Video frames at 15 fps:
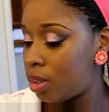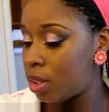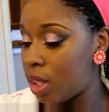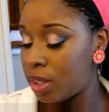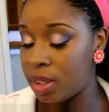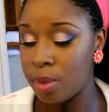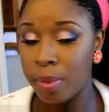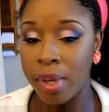
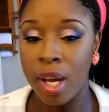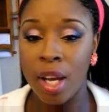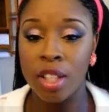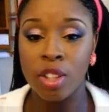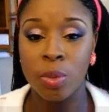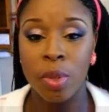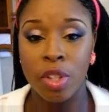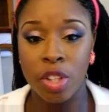Because to be
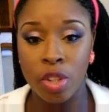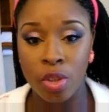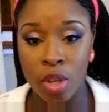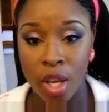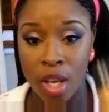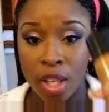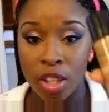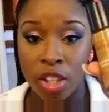honest with
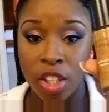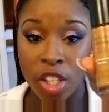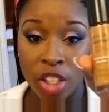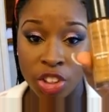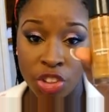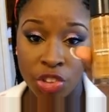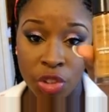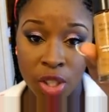you,
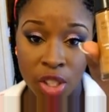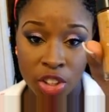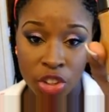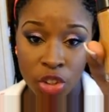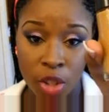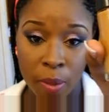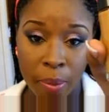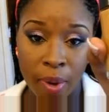this
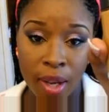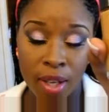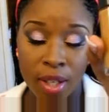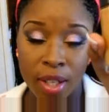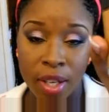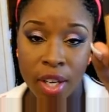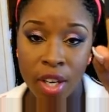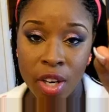drugstore
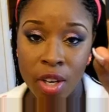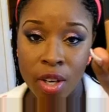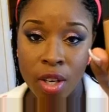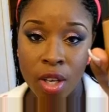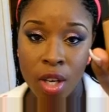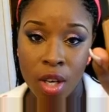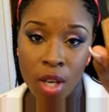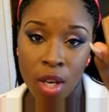product
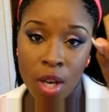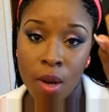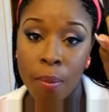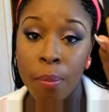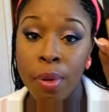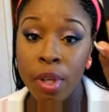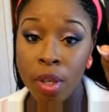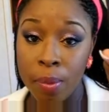here
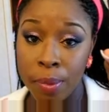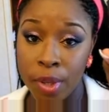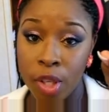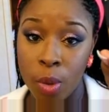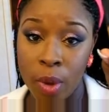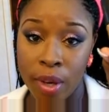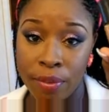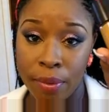pulled me
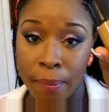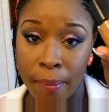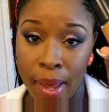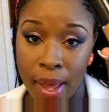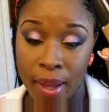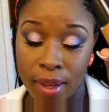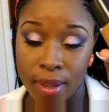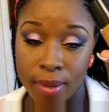away from
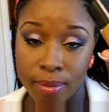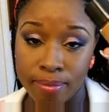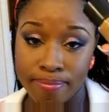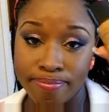MAC.